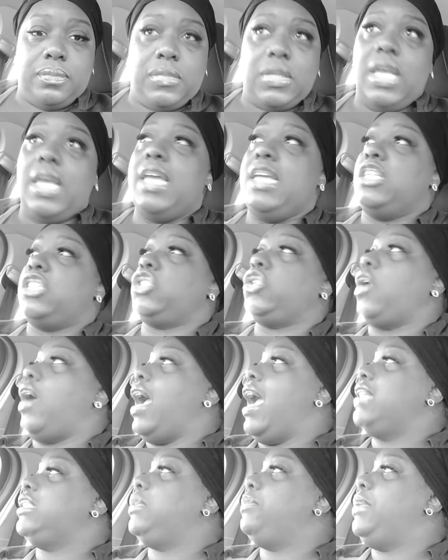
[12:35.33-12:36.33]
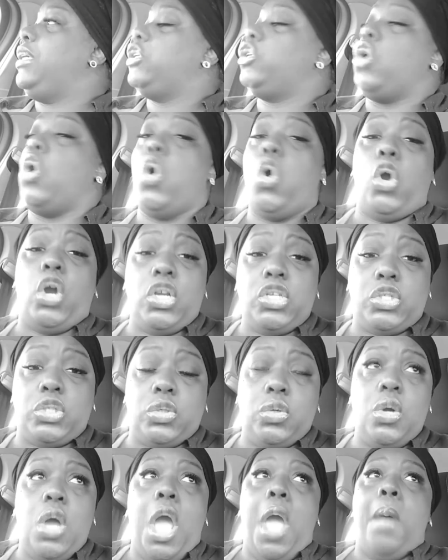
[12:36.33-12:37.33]
He's trying to be
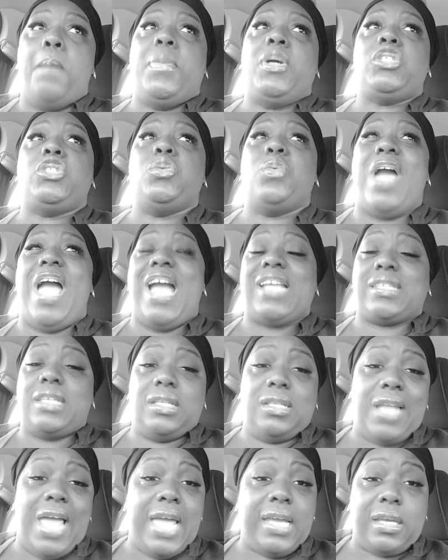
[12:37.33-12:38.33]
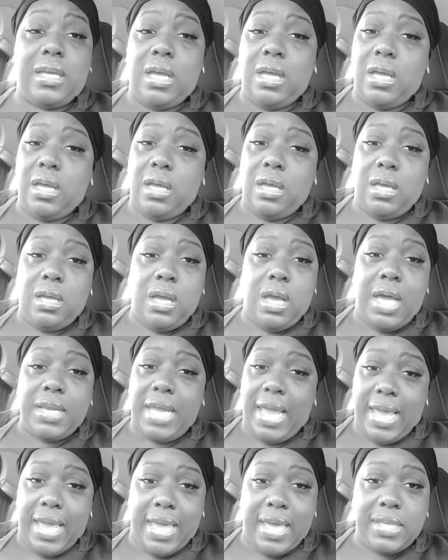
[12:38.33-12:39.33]
cordial, but you acting like an
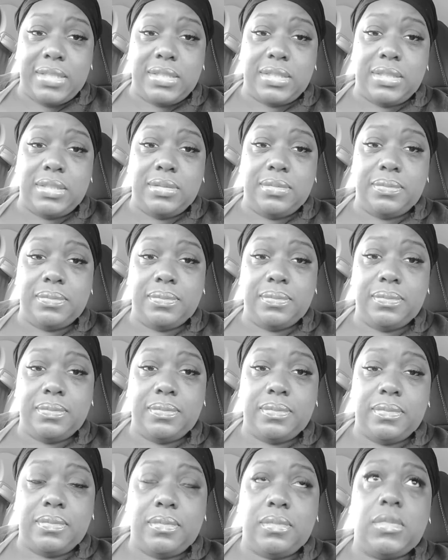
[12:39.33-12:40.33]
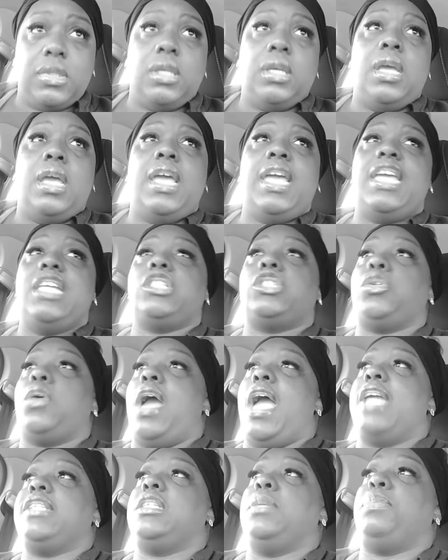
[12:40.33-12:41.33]
ass. He's
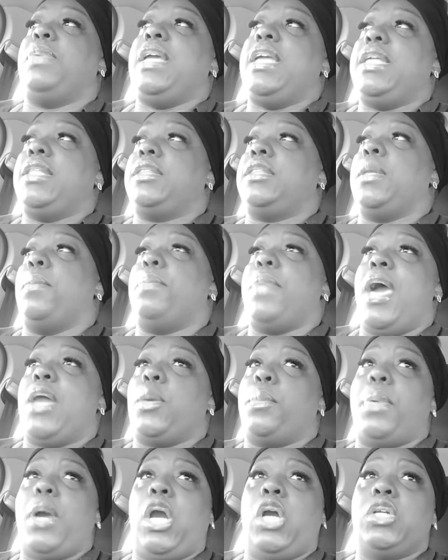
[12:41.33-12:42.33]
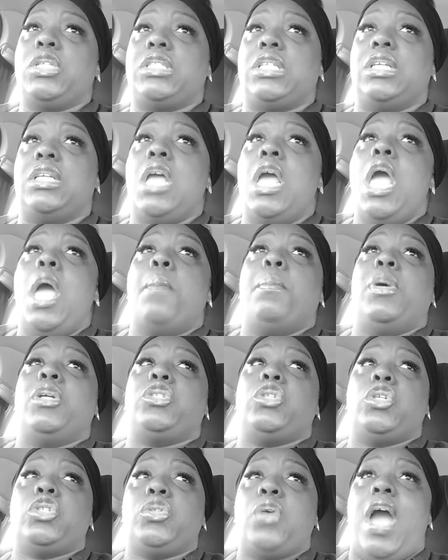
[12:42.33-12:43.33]
trying to be the better person, but
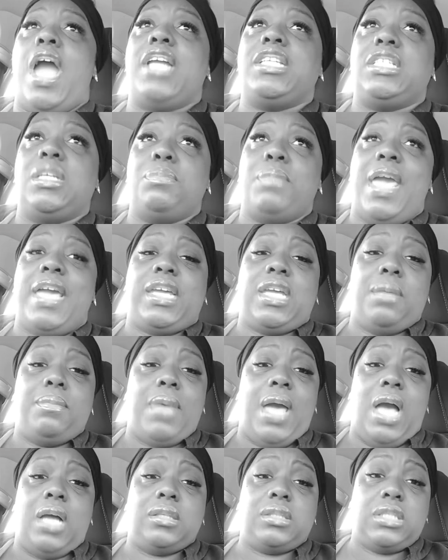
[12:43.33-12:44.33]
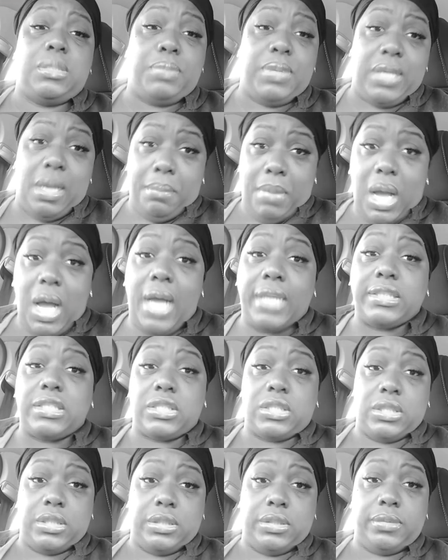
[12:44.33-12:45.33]
you're trying to make him out to be a
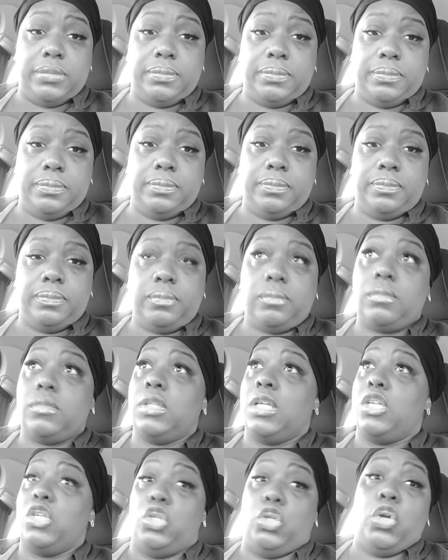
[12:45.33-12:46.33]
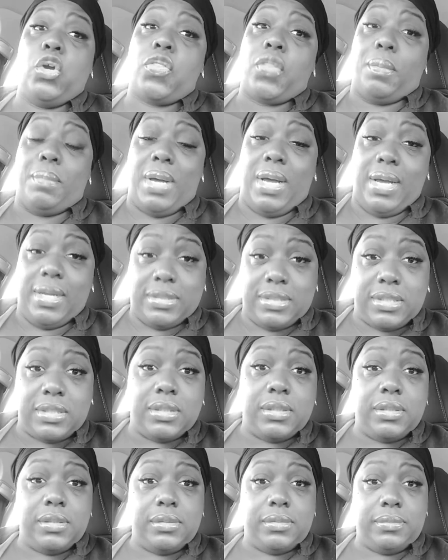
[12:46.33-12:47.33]
monster. You're the
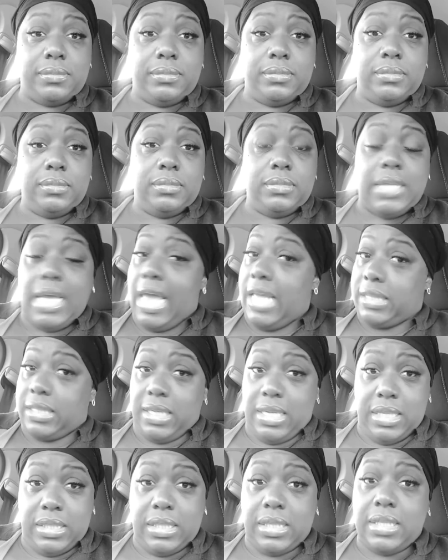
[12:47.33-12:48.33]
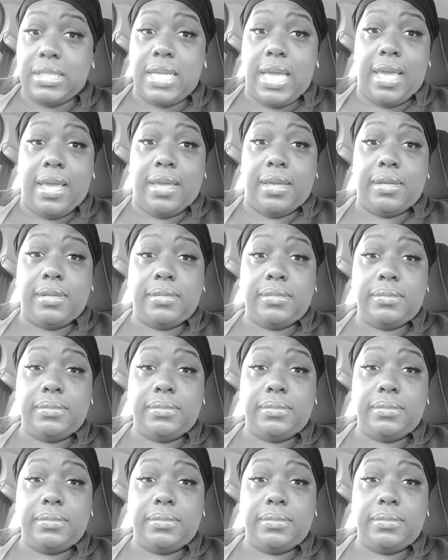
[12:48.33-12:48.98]
monster at the end of the day.